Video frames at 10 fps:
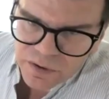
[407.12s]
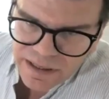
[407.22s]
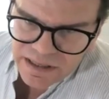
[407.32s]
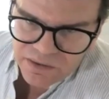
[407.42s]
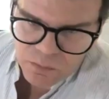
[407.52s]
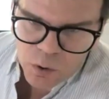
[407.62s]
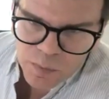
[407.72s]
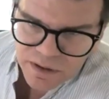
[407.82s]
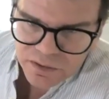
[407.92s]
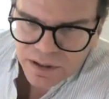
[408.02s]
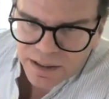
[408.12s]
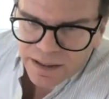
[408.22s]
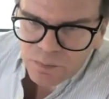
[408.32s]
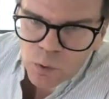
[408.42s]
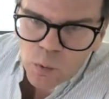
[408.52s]
in the moment, I
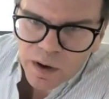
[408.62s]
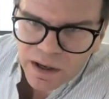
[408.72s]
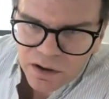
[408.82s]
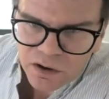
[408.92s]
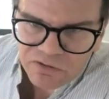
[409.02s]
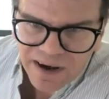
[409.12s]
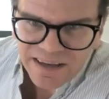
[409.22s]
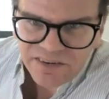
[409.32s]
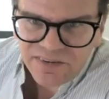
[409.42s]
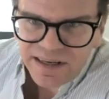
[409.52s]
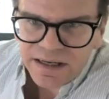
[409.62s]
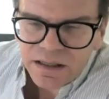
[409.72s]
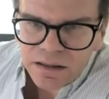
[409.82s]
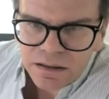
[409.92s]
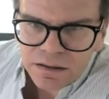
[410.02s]
am aware of a
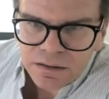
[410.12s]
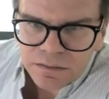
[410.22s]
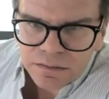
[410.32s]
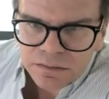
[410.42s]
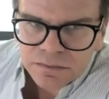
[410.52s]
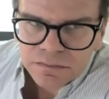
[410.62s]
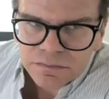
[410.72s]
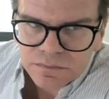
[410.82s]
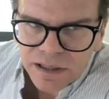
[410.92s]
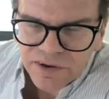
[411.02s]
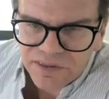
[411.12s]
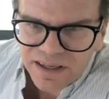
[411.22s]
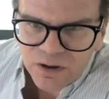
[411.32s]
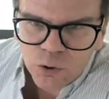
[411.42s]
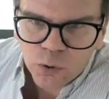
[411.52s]
single, I
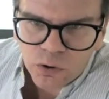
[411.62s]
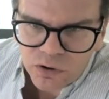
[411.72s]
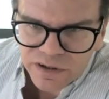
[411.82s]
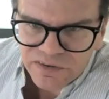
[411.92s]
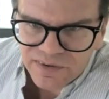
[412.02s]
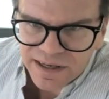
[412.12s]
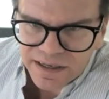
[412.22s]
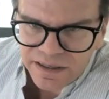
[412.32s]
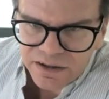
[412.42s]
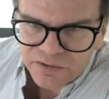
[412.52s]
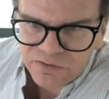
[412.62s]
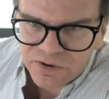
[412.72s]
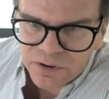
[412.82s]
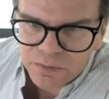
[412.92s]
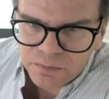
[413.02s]
think, cohort study
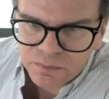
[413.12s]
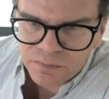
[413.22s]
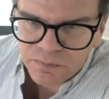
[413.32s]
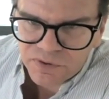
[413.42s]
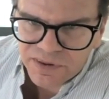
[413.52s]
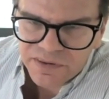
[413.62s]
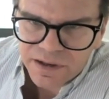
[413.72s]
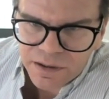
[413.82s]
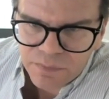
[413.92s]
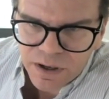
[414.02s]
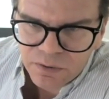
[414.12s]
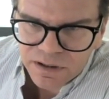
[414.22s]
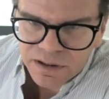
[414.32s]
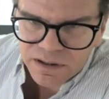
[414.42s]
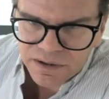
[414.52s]
from Southern
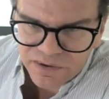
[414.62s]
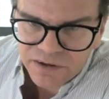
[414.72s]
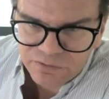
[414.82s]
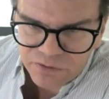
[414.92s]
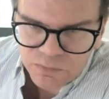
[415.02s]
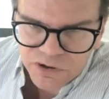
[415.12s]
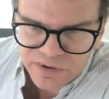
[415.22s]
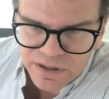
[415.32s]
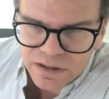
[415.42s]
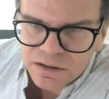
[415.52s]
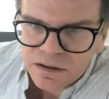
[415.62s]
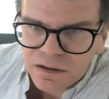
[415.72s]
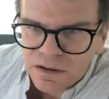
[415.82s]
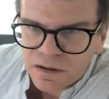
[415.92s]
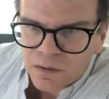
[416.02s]
America, I think from Brazil,
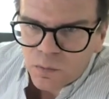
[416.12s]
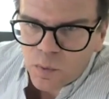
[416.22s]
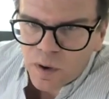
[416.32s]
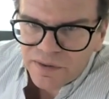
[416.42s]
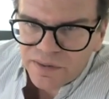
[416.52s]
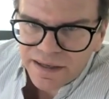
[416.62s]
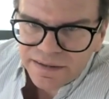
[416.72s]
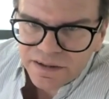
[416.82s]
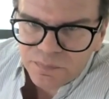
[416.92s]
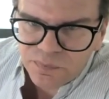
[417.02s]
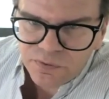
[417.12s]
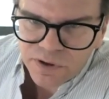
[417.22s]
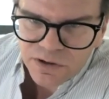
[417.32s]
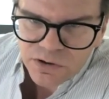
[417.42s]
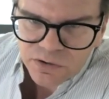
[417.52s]
where they did
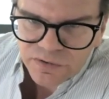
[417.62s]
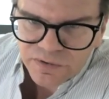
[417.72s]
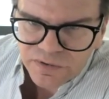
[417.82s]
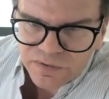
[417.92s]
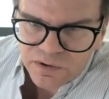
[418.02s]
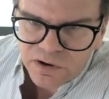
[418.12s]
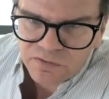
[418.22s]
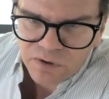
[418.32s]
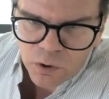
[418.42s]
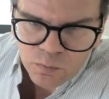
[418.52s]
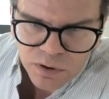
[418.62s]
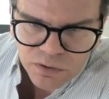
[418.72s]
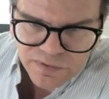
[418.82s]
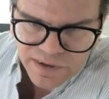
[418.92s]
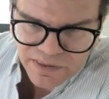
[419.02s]
pseudarthrosis of long
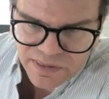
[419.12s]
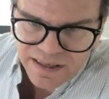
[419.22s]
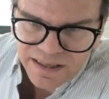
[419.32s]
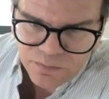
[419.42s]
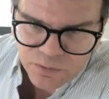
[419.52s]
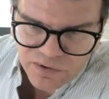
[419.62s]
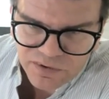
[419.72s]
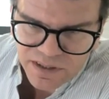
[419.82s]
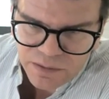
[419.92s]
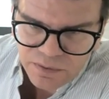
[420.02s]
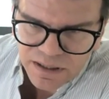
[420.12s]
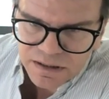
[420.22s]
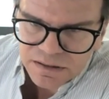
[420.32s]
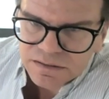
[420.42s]
bones. I think it was tibia